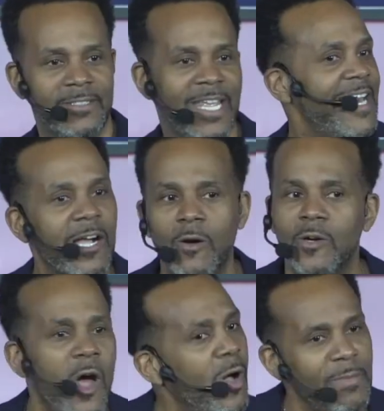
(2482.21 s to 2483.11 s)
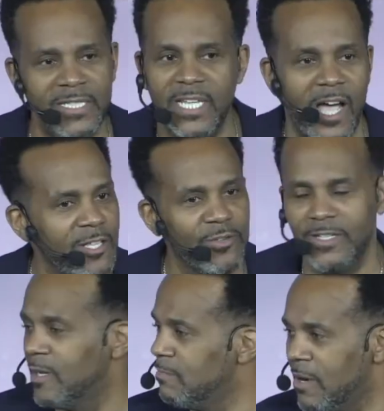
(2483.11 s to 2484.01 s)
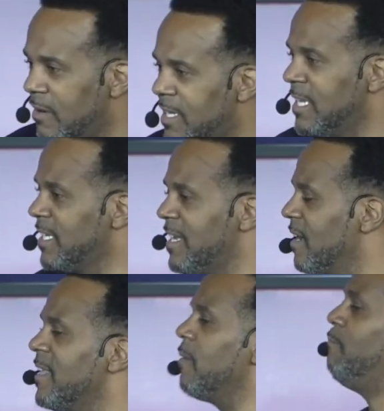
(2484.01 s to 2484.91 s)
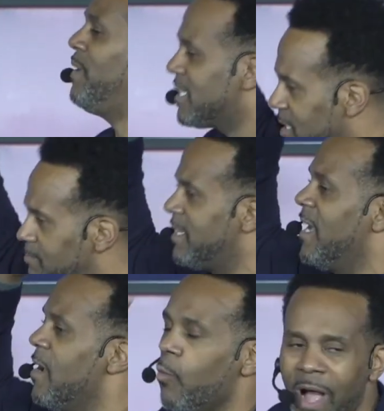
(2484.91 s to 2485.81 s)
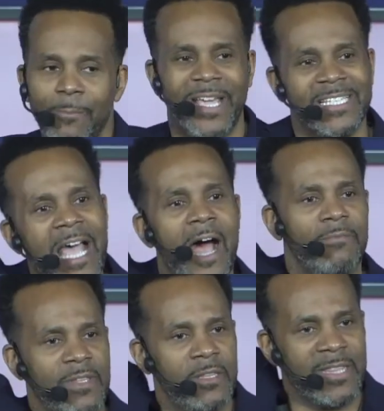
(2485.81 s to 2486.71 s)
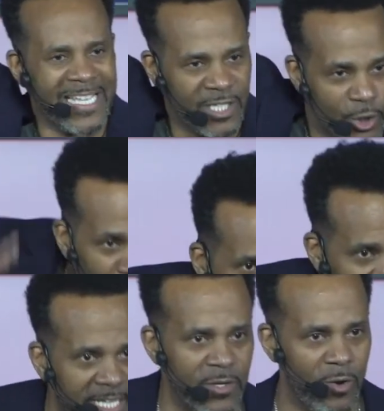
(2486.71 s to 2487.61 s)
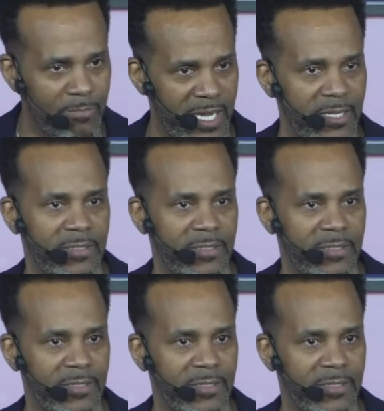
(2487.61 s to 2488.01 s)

They're not going to call me DeAndre no more. They're not. They're, Bishop, the what? Because I, that's the grace that's on me.